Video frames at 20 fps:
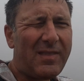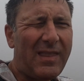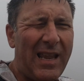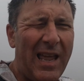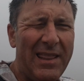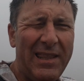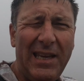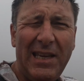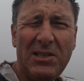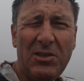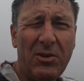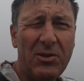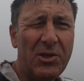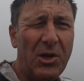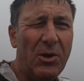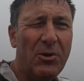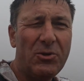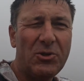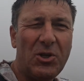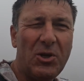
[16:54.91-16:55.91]
I think it's on
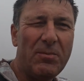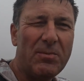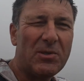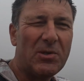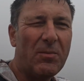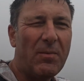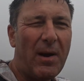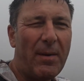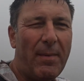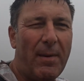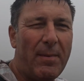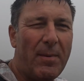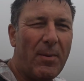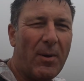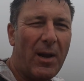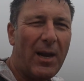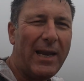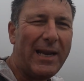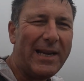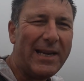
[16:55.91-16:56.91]
YouTube somewhere. I maybe put
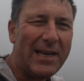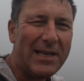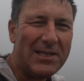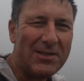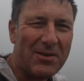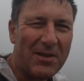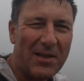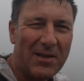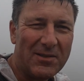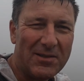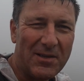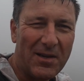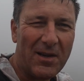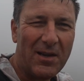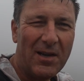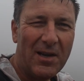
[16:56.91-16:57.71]
a link into this,